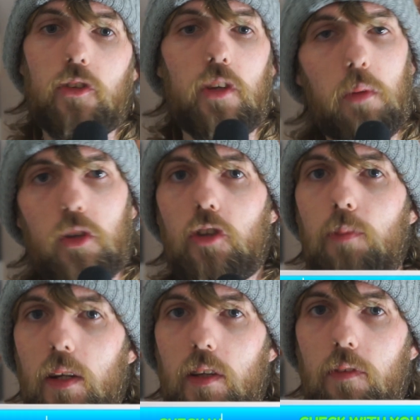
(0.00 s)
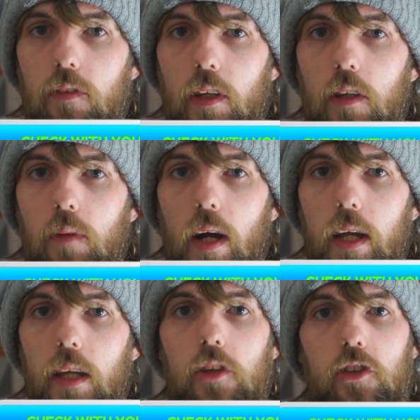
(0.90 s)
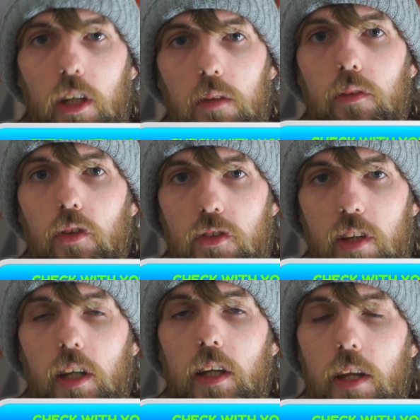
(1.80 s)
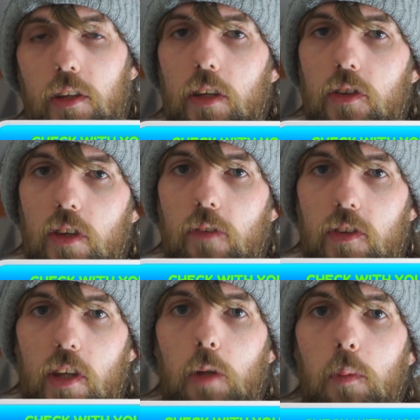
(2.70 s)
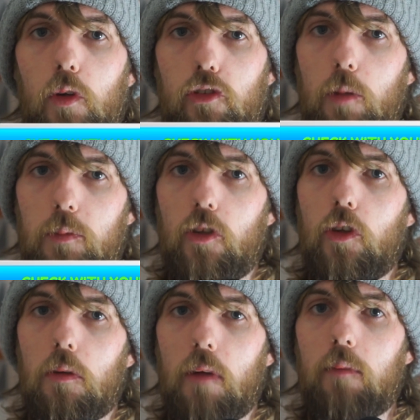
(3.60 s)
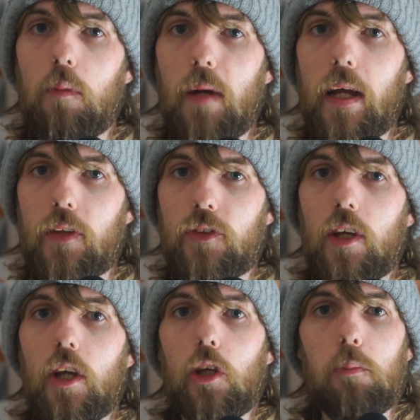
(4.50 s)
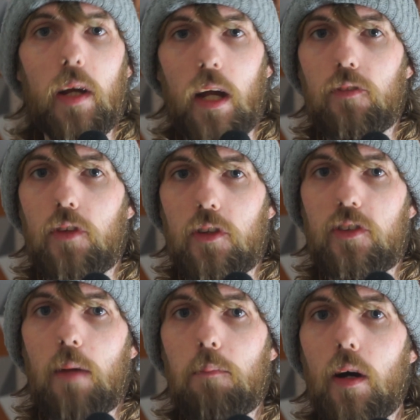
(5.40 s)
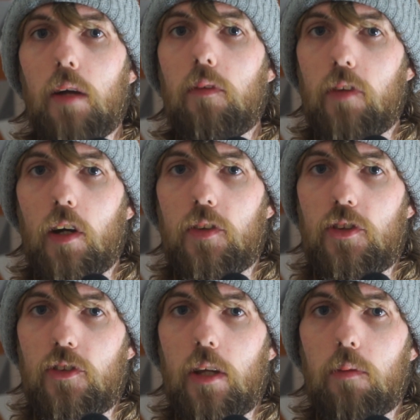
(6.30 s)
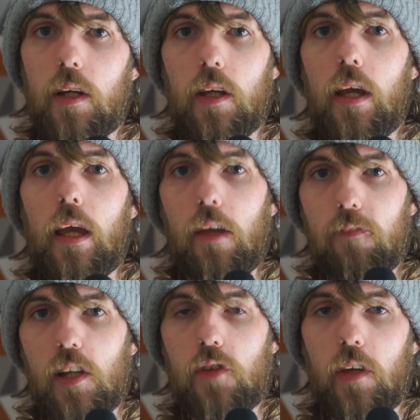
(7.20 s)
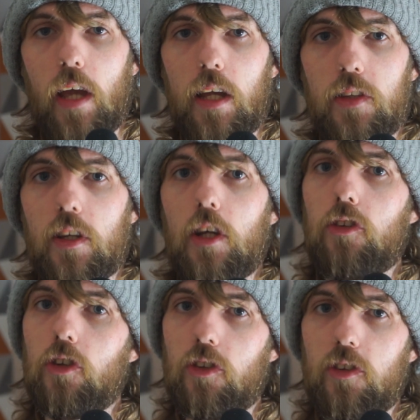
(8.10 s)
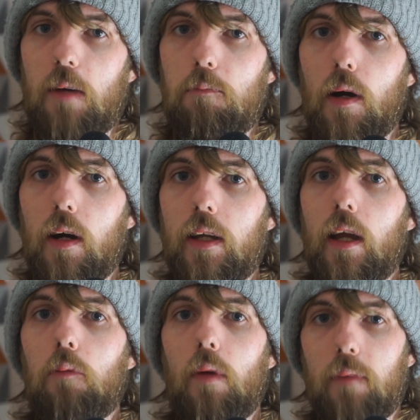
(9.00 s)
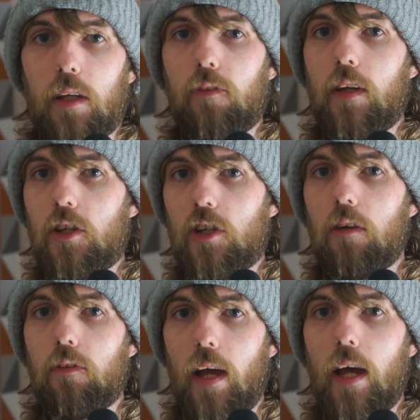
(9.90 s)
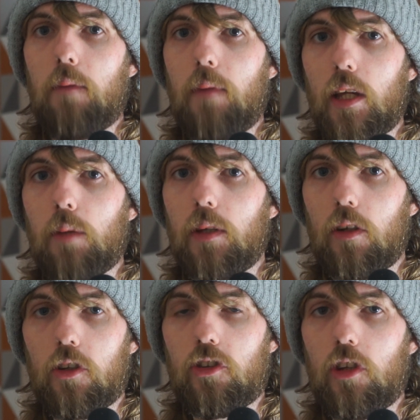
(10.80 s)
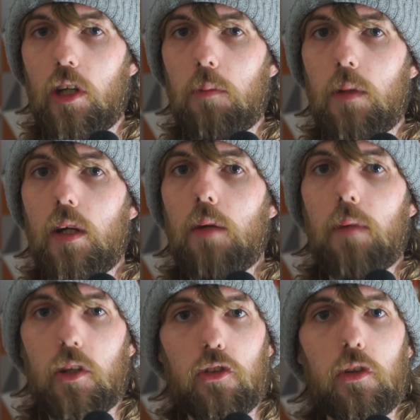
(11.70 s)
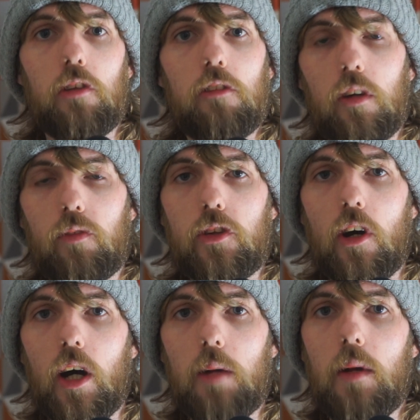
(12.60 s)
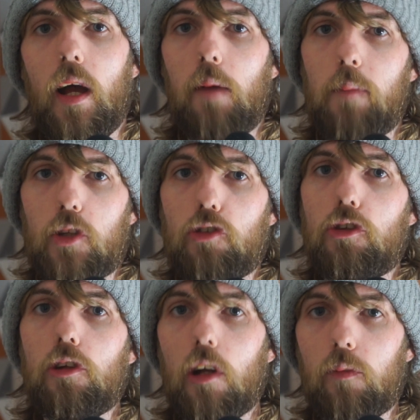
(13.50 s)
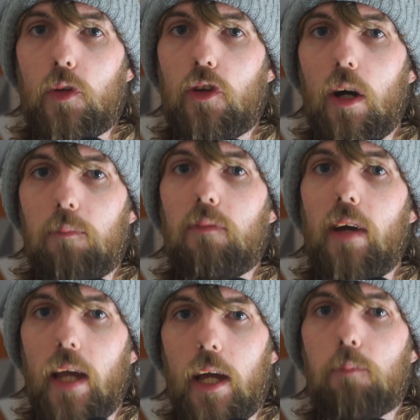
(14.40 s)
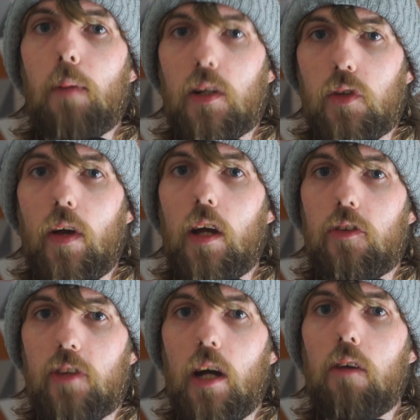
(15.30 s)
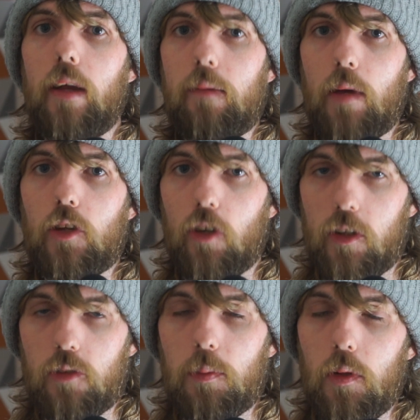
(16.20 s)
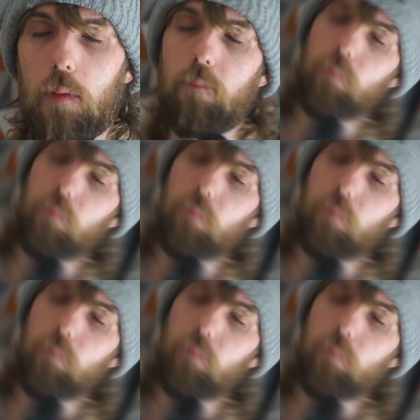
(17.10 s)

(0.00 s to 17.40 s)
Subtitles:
So once you've packed everything away, check with your second AD to see if there's any more jobs to do around the base. You might have to stand by with an artist D-rig. If that's the case, just stand by. When they finish out of hair, makeup and costume, make sure you log the time and make sure you log the time that they head back to their hotel in their transport.